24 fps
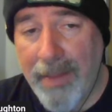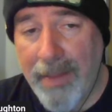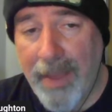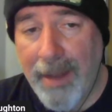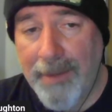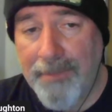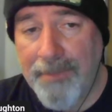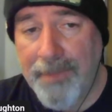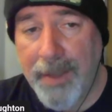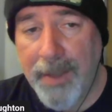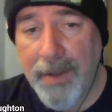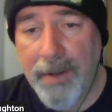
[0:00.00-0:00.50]
to
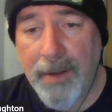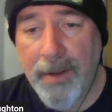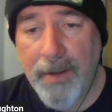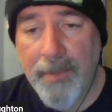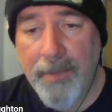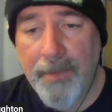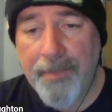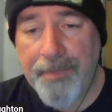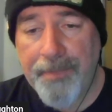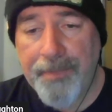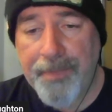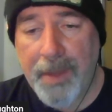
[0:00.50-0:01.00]
that.
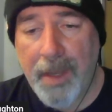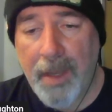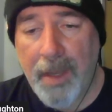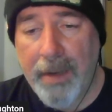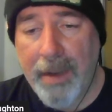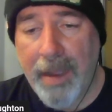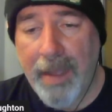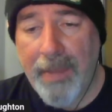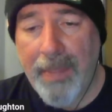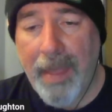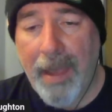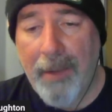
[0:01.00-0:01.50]

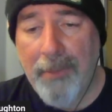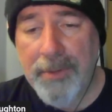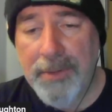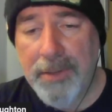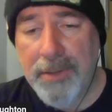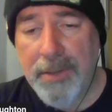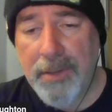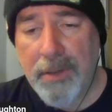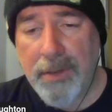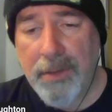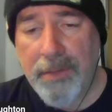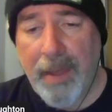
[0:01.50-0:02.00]
Again, that was
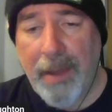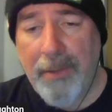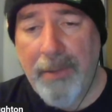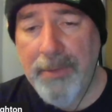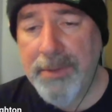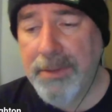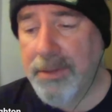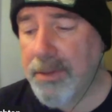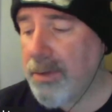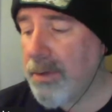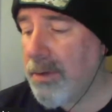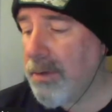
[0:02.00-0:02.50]
the
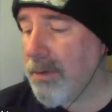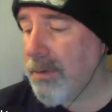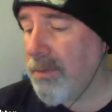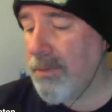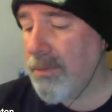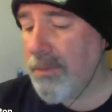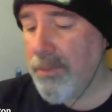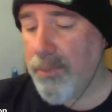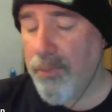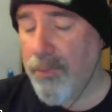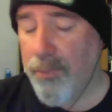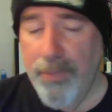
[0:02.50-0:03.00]

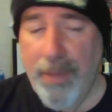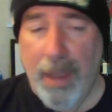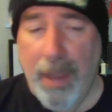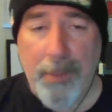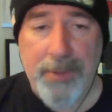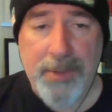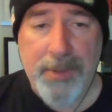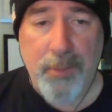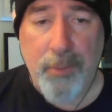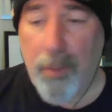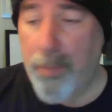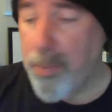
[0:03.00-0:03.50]

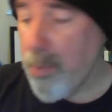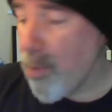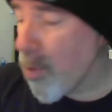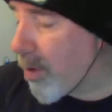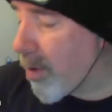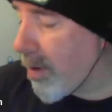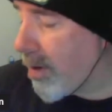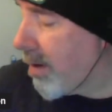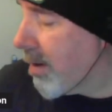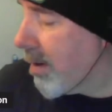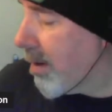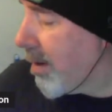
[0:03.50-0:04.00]

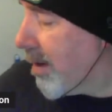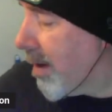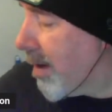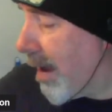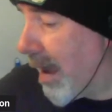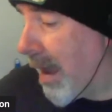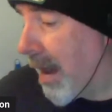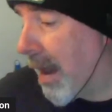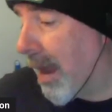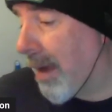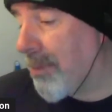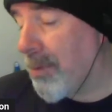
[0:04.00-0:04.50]
report,
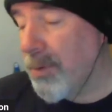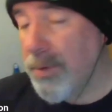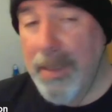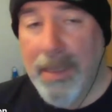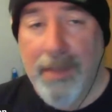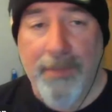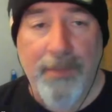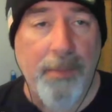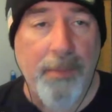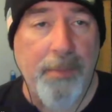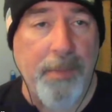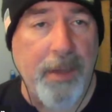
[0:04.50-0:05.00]
and I
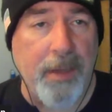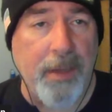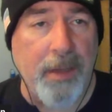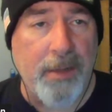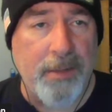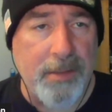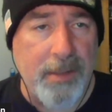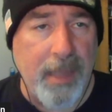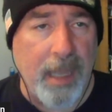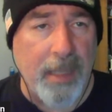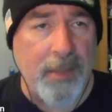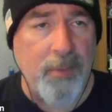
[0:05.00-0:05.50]
believe it
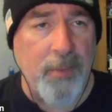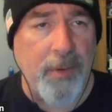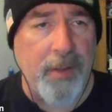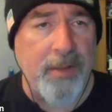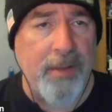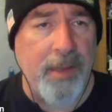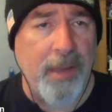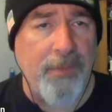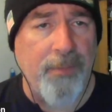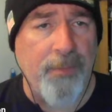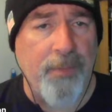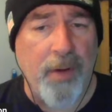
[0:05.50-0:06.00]
because that's what he
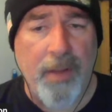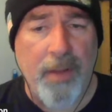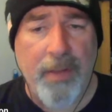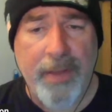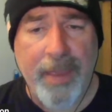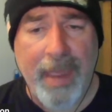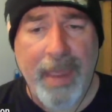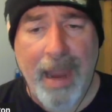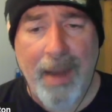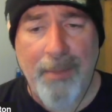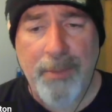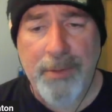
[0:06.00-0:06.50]
said in front of the
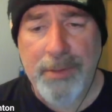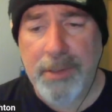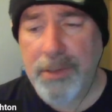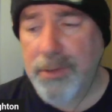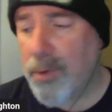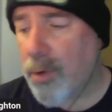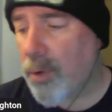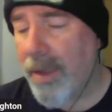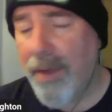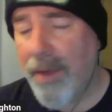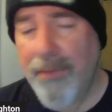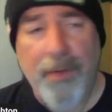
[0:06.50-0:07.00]
cameras and
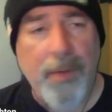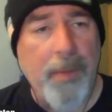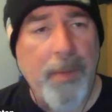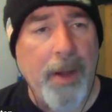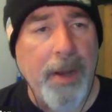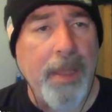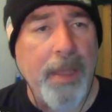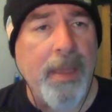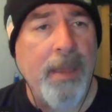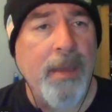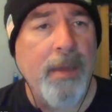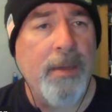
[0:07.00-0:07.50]
told
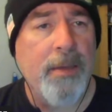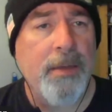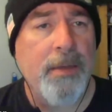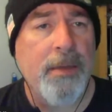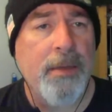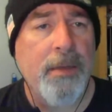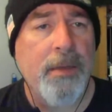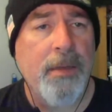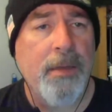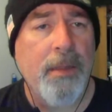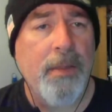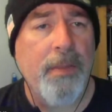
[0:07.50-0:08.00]
everybody
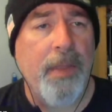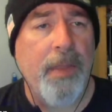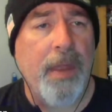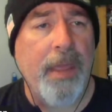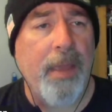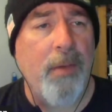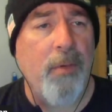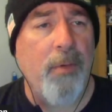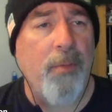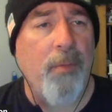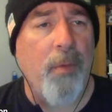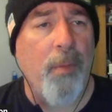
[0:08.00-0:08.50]
that
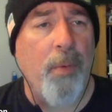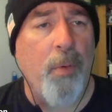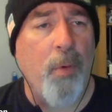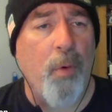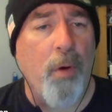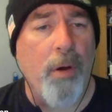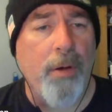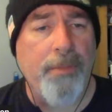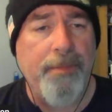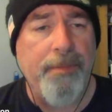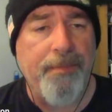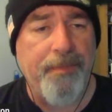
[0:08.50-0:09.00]
he would
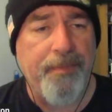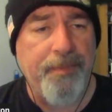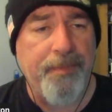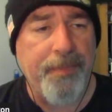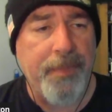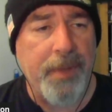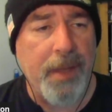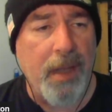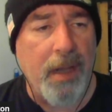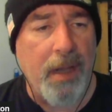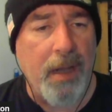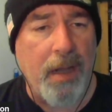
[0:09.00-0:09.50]
report.
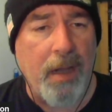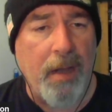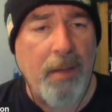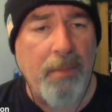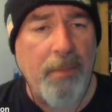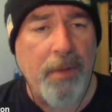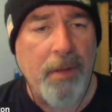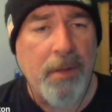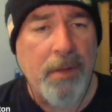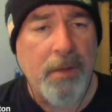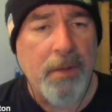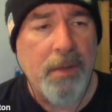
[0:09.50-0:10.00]

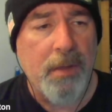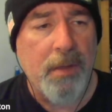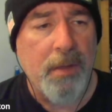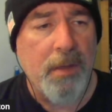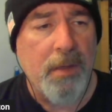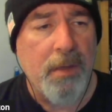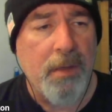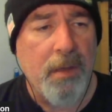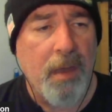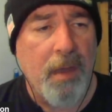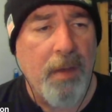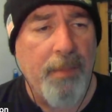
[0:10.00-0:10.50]

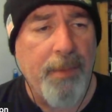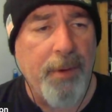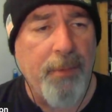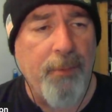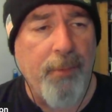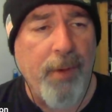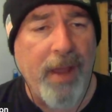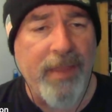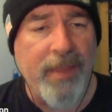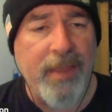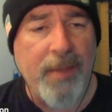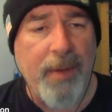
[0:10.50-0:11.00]
Been
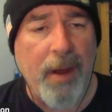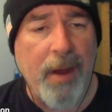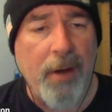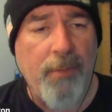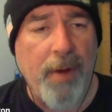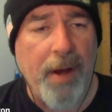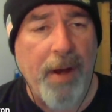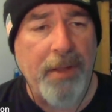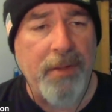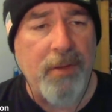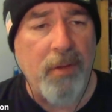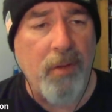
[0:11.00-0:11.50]
ranting about
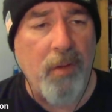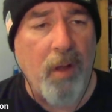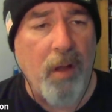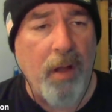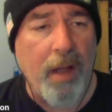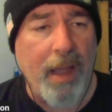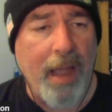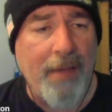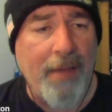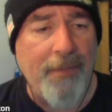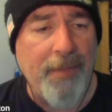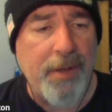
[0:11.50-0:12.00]
Reddick so long
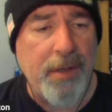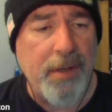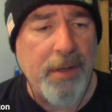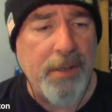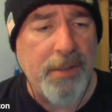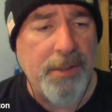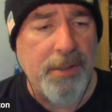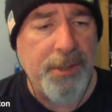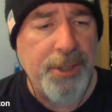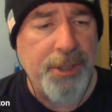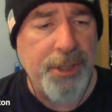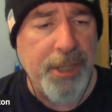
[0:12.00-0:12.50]
I haven't
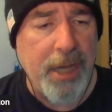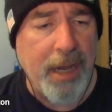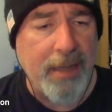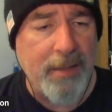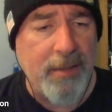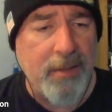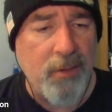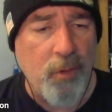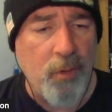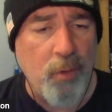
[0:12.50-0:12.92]
checked